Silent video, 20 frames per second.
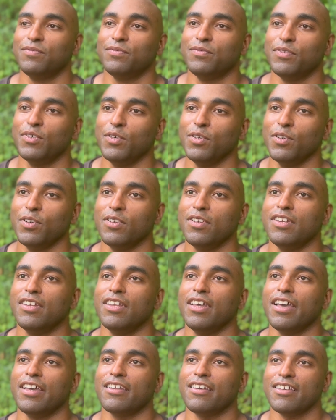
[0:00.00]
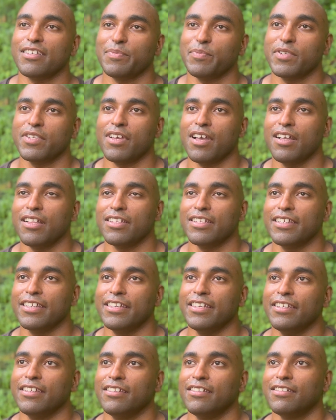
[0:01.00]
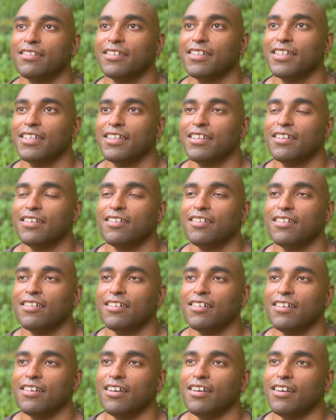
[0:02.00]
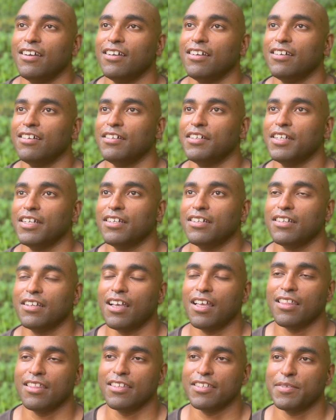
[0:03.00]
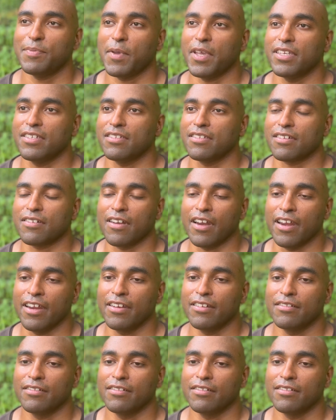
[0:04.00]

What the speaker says: Food and hospitality, and the space is great.